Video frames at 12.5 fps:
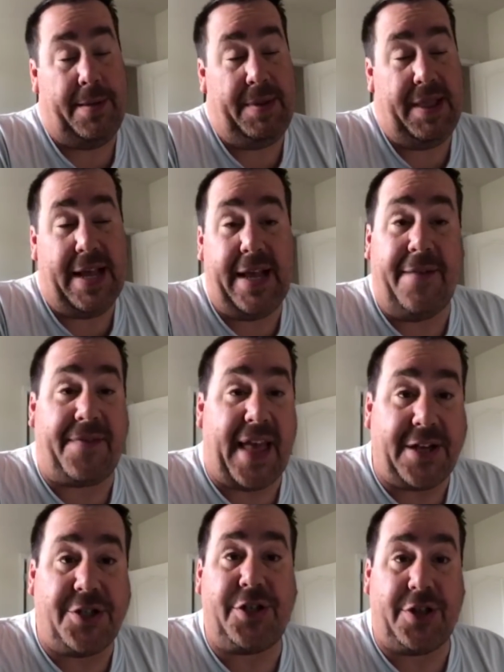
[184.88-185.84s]
I mean, that if
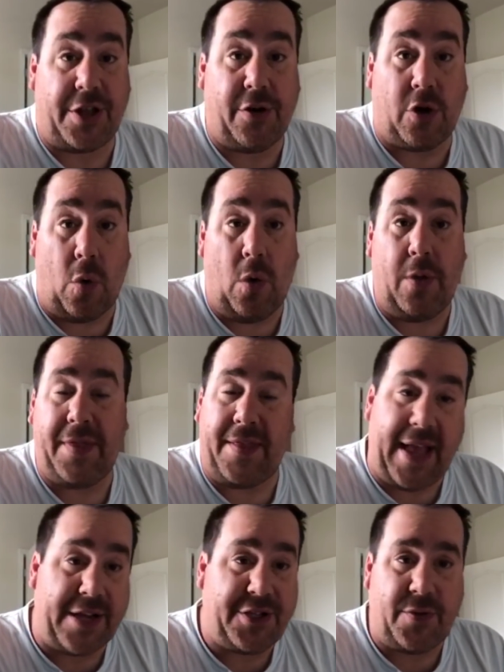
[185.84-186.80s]
that's their goal,
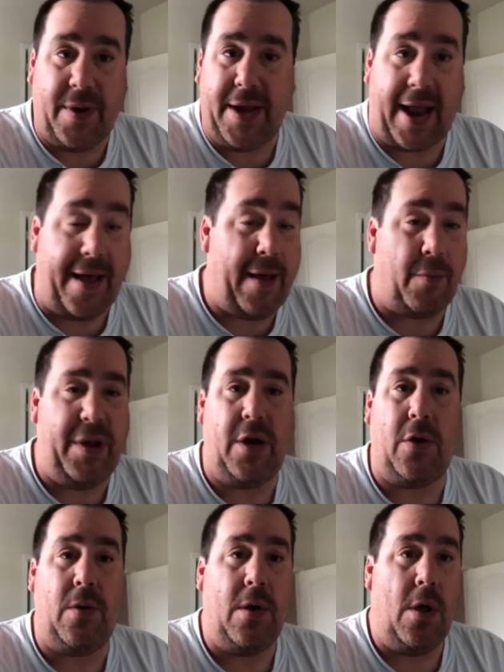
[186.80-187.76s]
then that's great. I, we
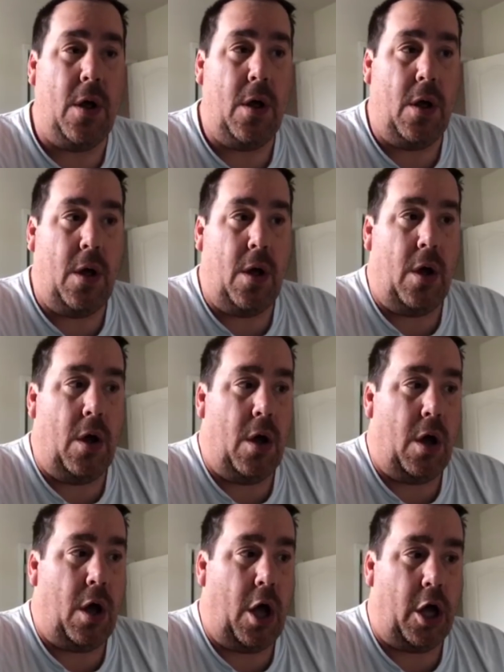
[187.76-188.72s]
know
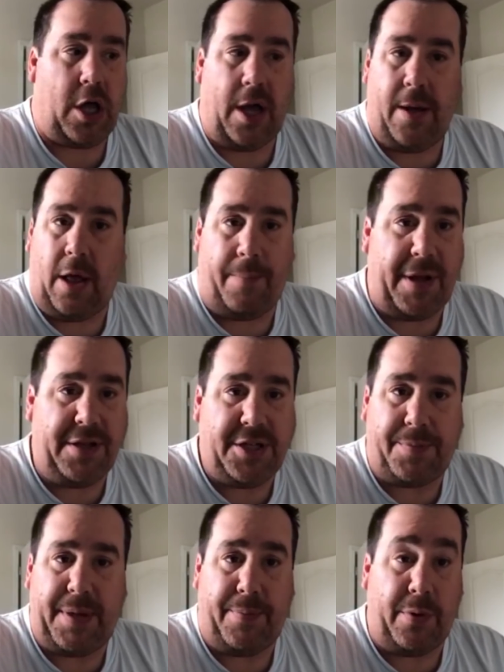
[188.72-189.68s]
a, a,
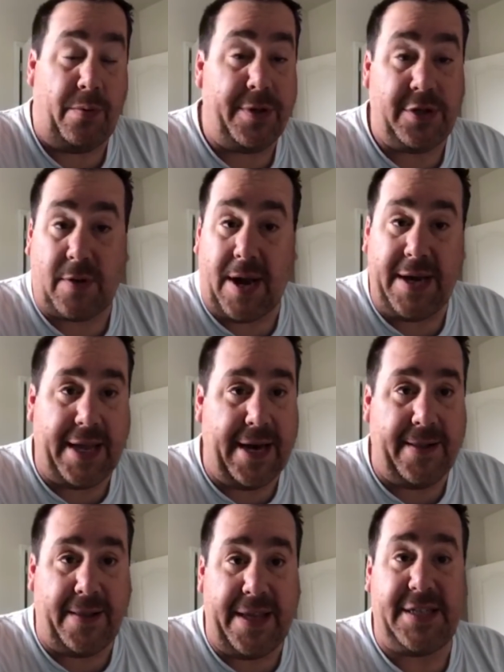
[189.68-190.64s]
bunch of people who've been trying to get
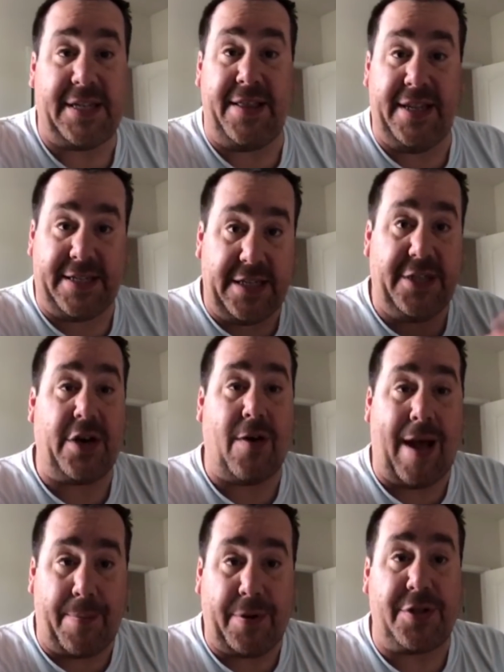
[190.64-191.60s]
in elites, and this is
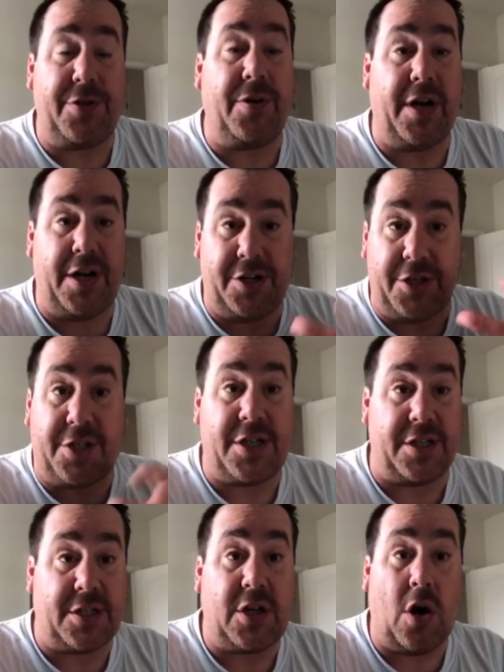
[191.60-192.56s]
their opportunity to,
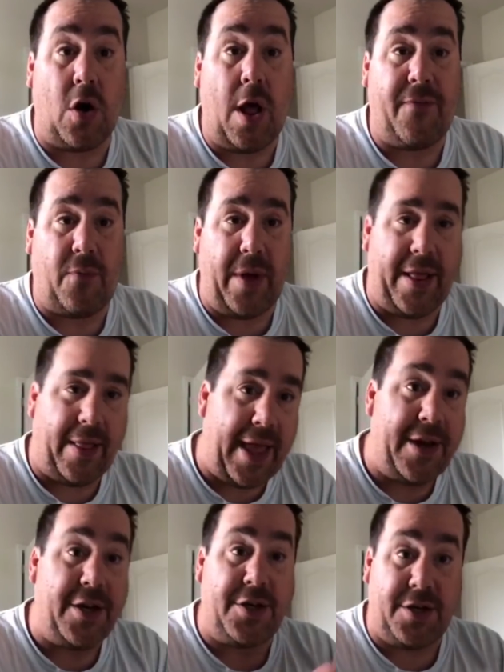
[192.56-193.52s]
to start off well
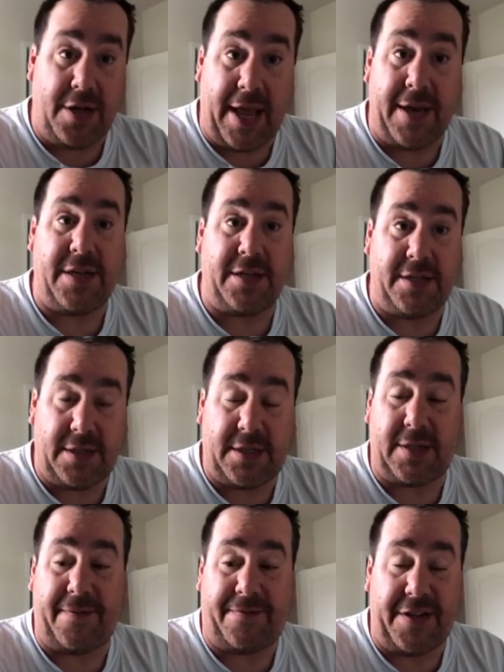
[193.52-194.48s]
and to, and to,
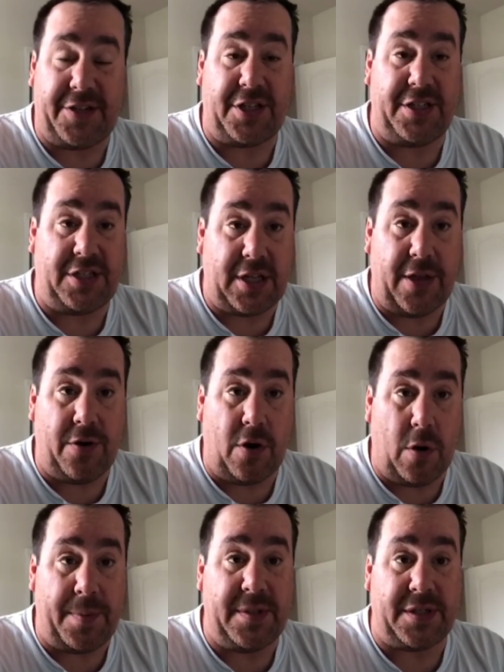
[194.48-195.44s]
to fish these Southern
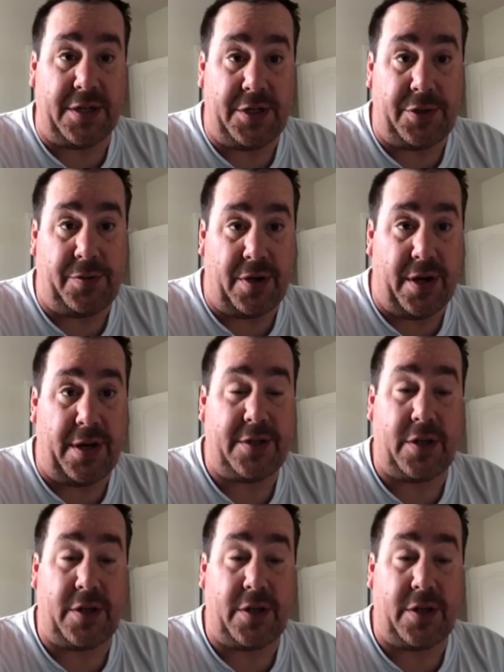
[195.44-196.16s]
Opens and do good.